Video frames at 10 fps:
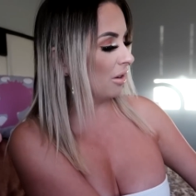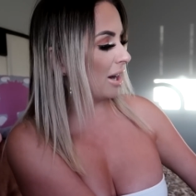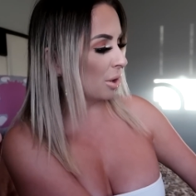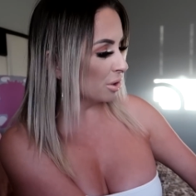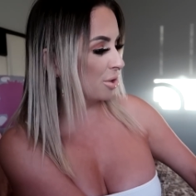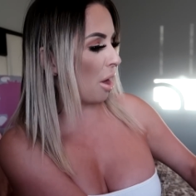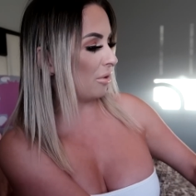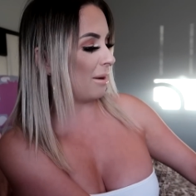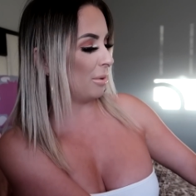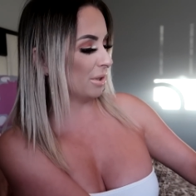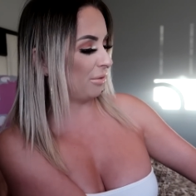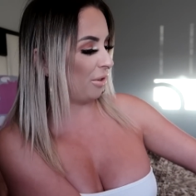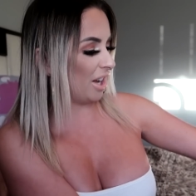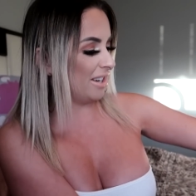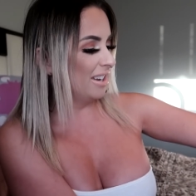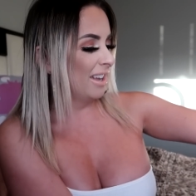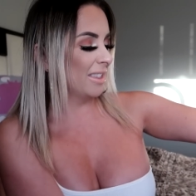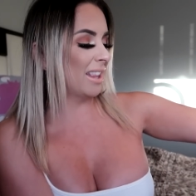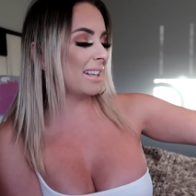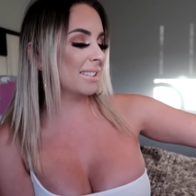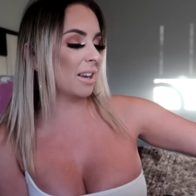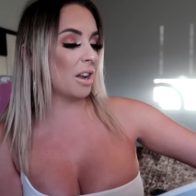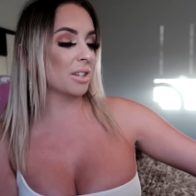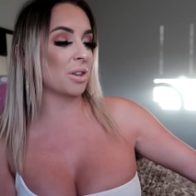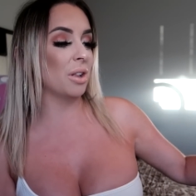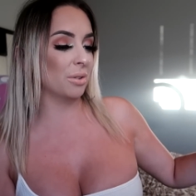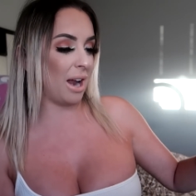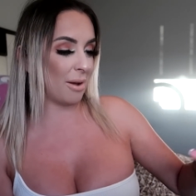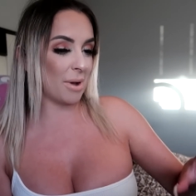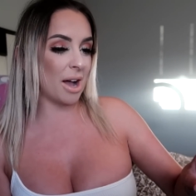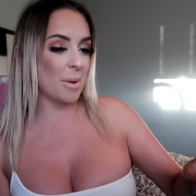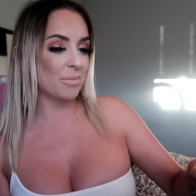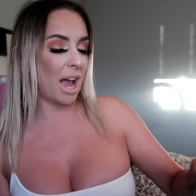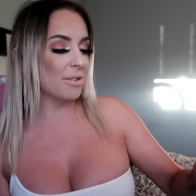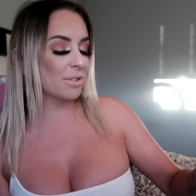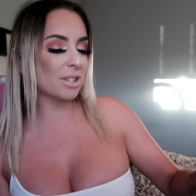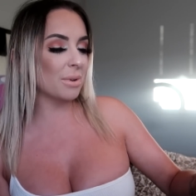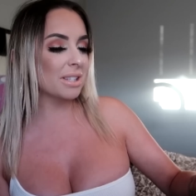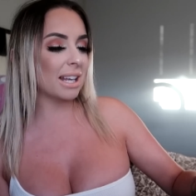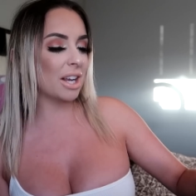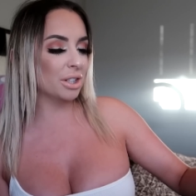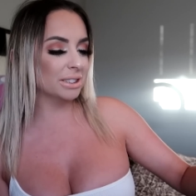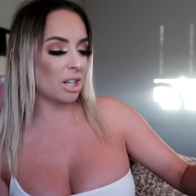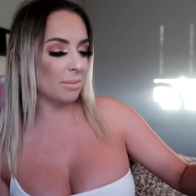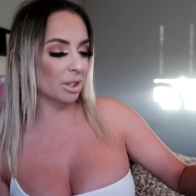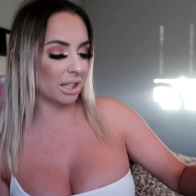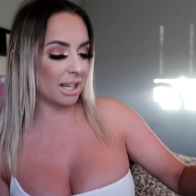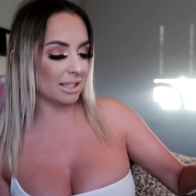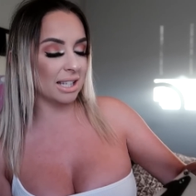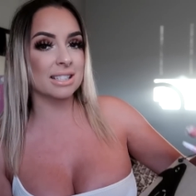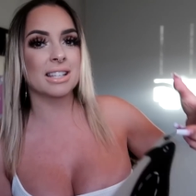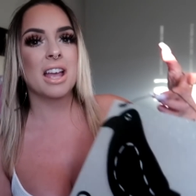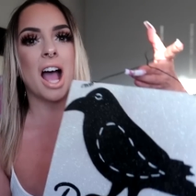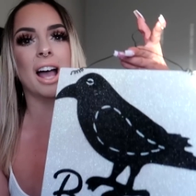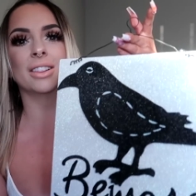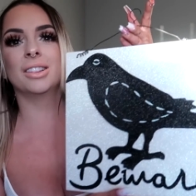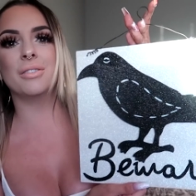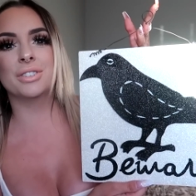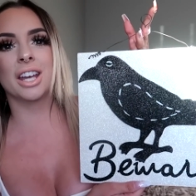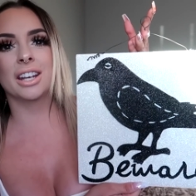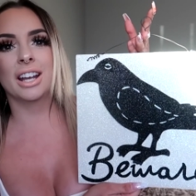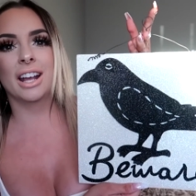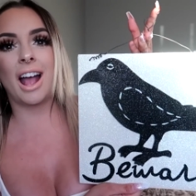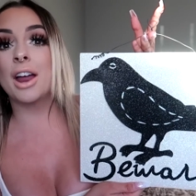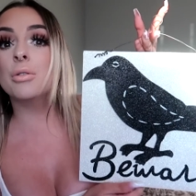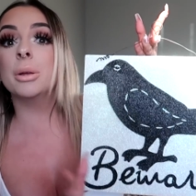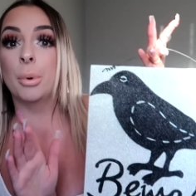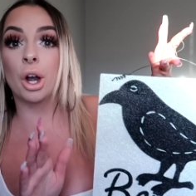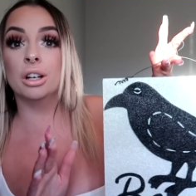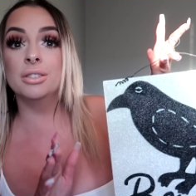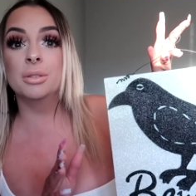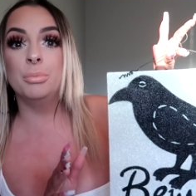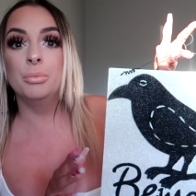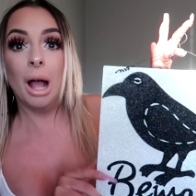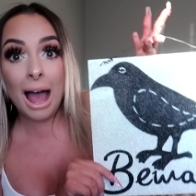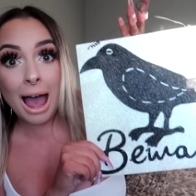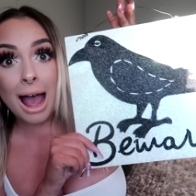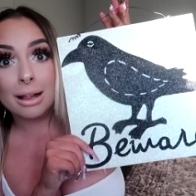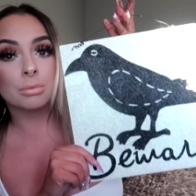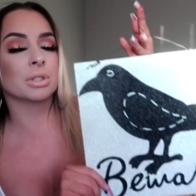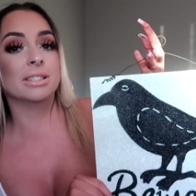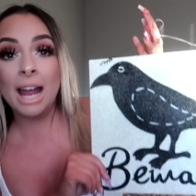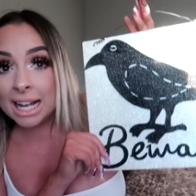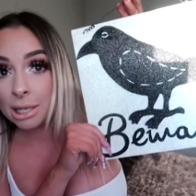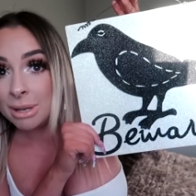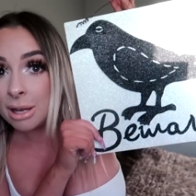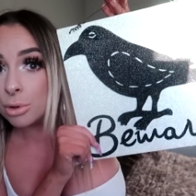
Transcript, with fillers: I told you Dollarama was fun. The last thing I got at Dollarama, I for some reason like I couldn't stop looking at this. I loved it. I don't like birds. Ah, attacking me.